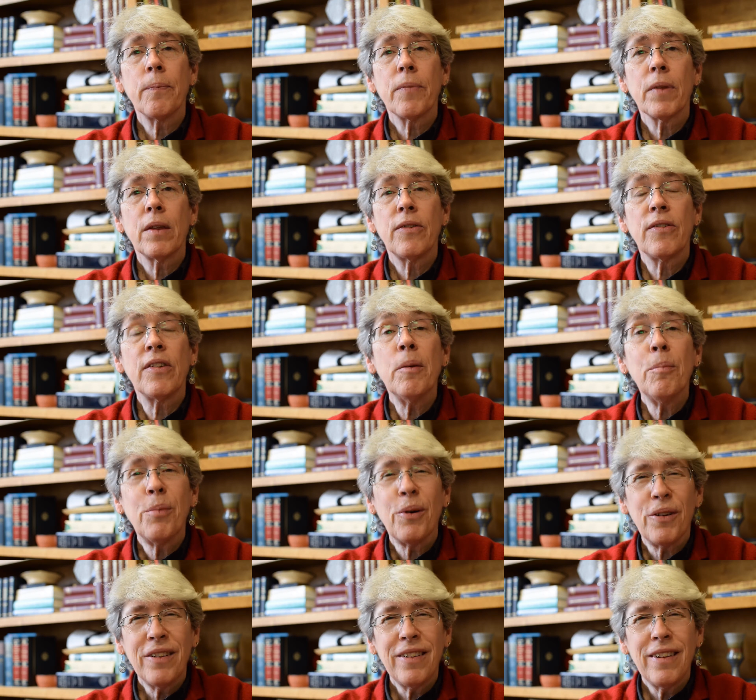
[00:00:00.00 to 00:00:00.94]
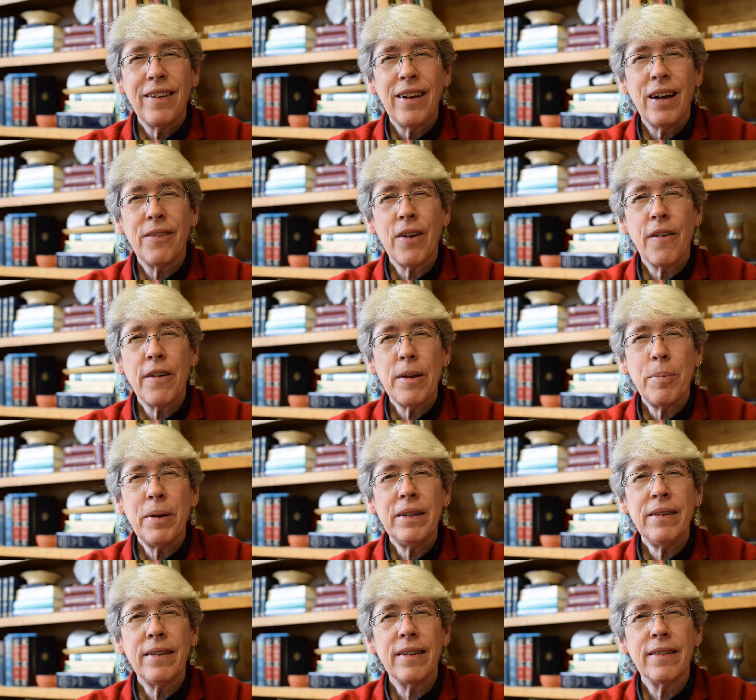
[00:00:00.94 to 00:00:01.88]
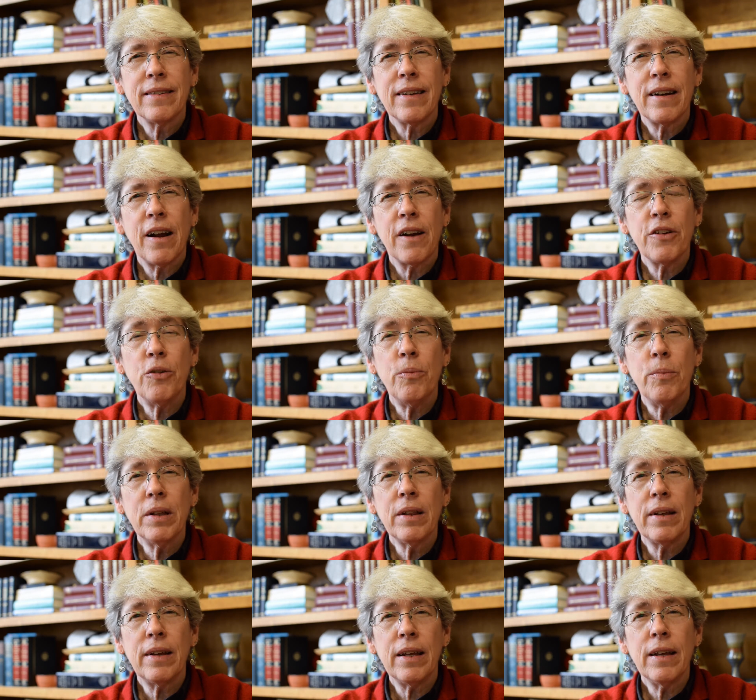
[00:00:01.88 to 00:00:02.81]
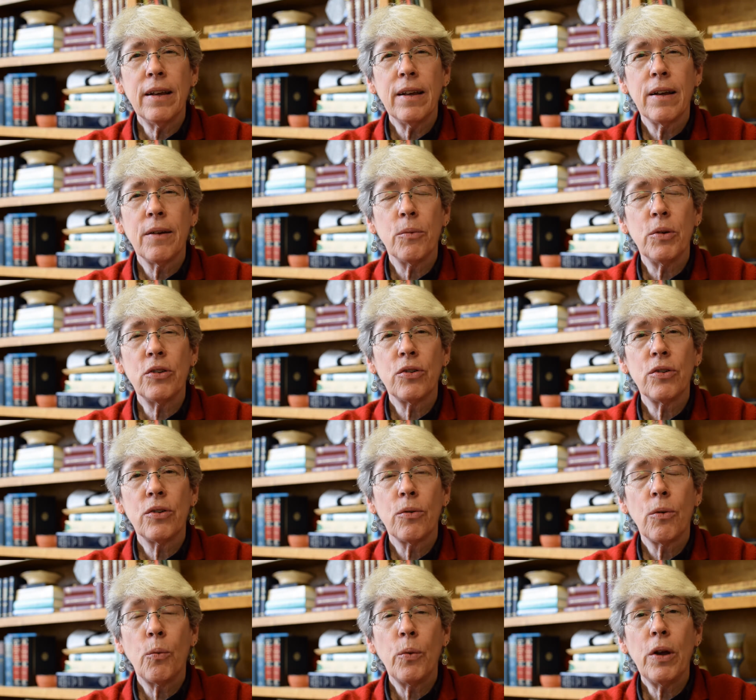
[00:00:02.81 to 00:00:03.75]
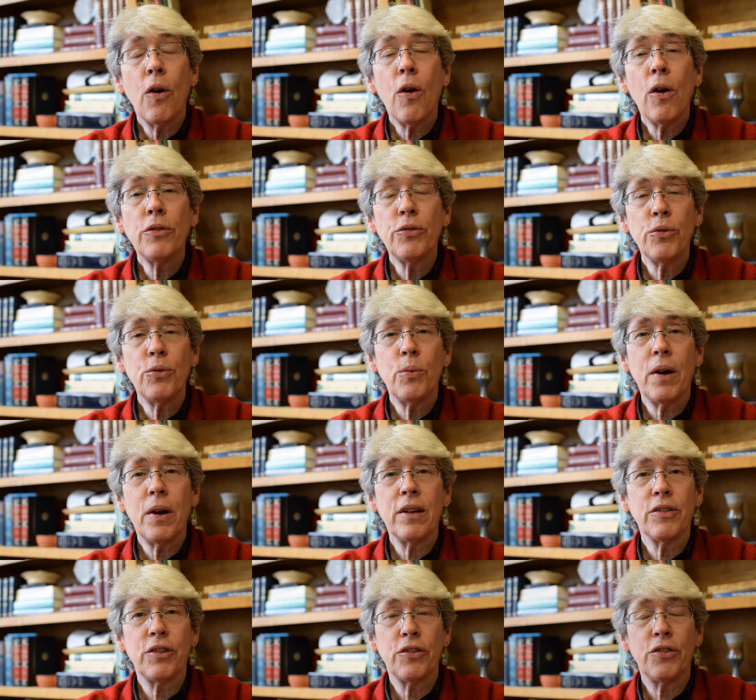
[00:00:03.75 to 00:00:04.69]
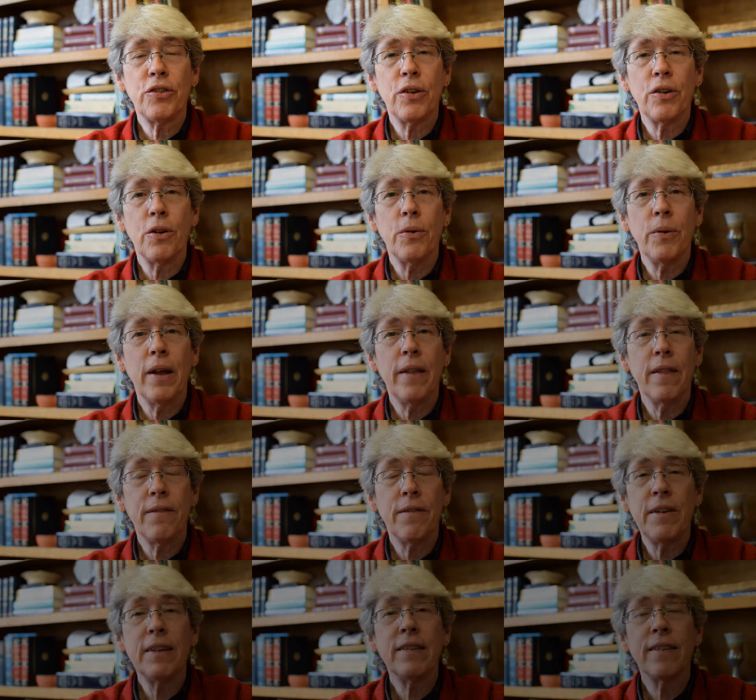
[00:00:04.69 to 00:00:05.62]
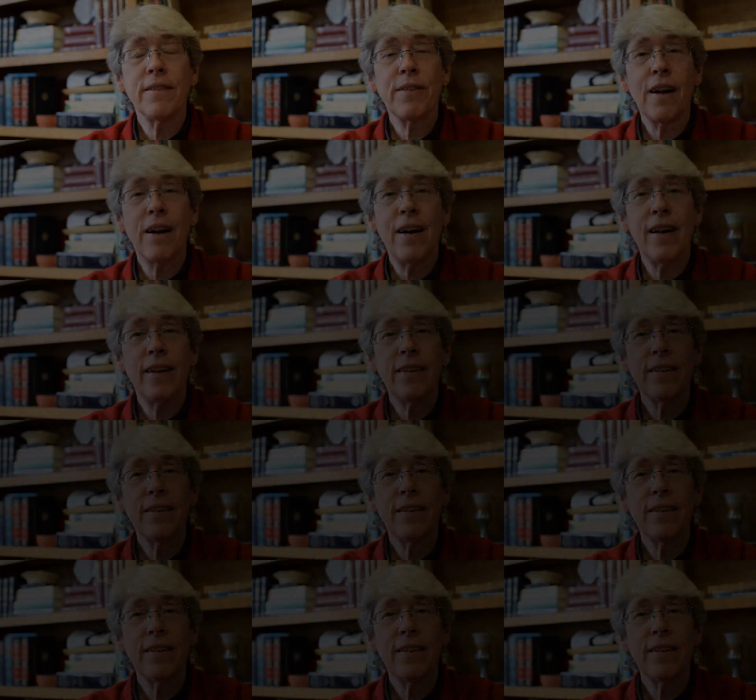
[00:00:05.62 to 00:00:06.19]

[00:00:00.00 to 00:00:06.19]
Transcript: symbol of our repentance and our humility, which we all do well to show in the face of God.